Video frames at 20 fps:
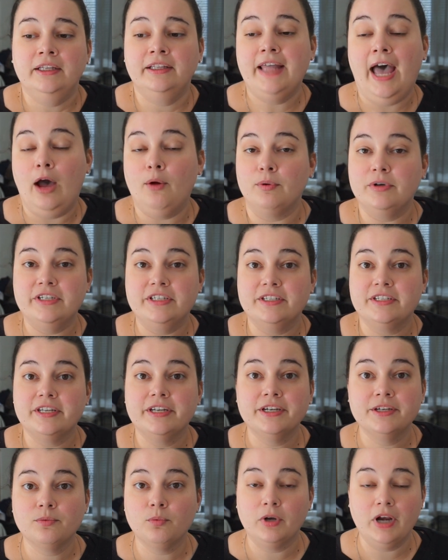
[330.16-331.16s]
That was
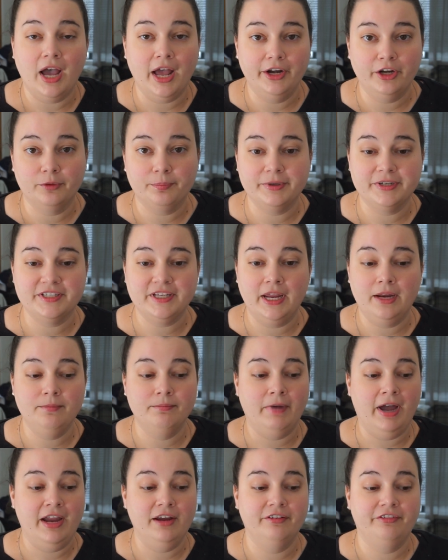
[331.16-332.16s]
one hundred percent
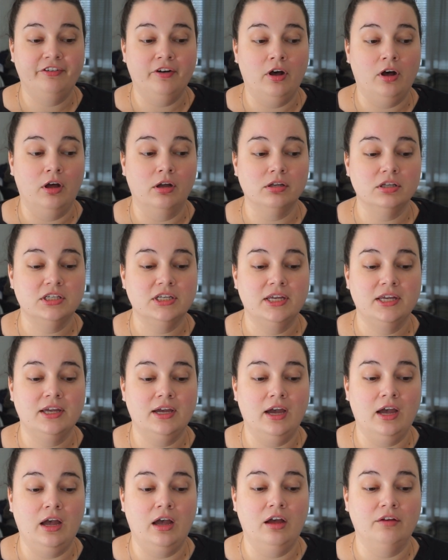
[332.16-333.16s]
my fault
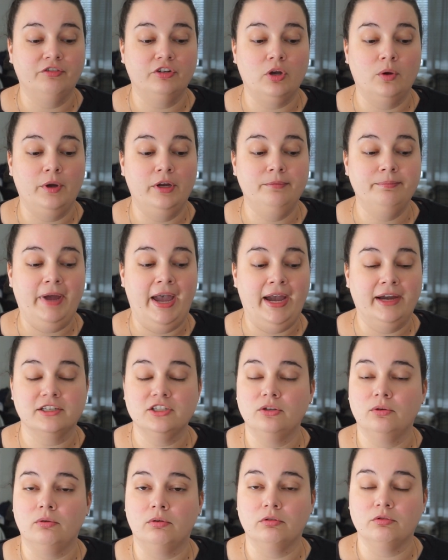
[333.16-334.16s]
of going back
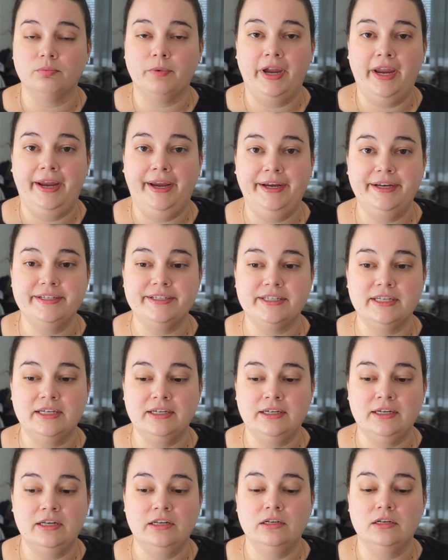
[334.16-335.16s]
to old ways
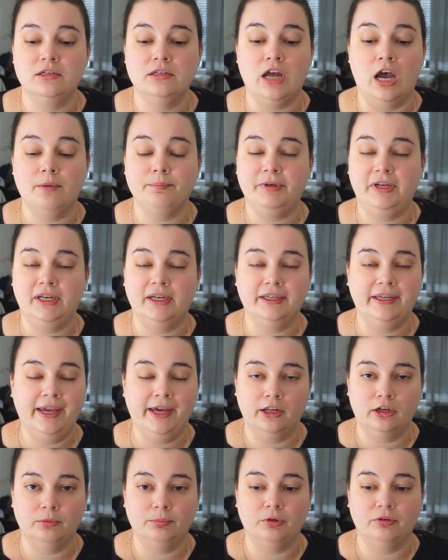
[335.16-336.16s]
and not being
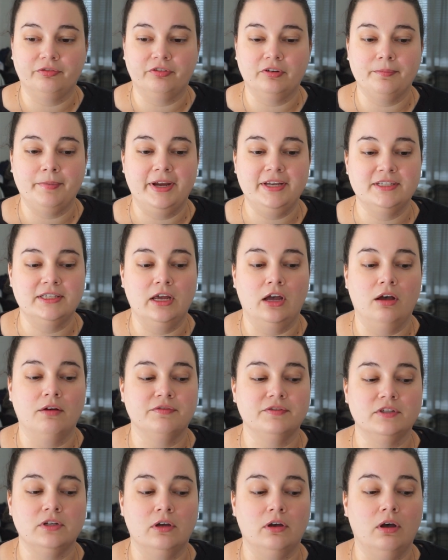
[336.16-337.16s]
accountable for
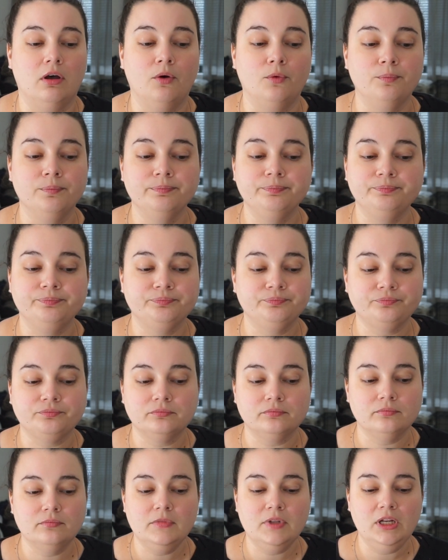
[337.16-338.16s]
myself. So,
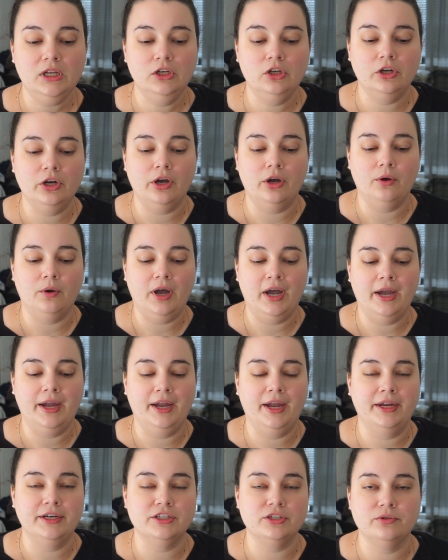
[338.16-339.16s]
you know,
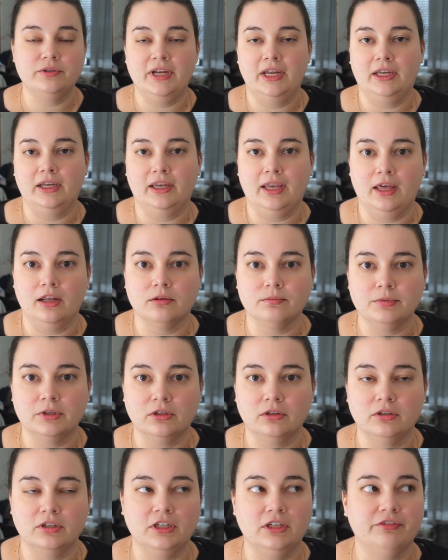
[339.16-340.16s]
I, I do take
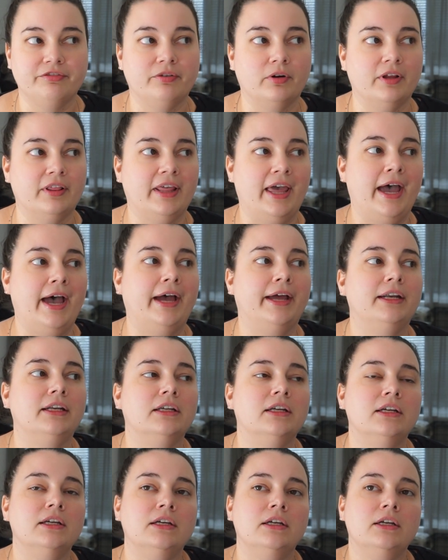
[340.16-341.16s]
accountability for that.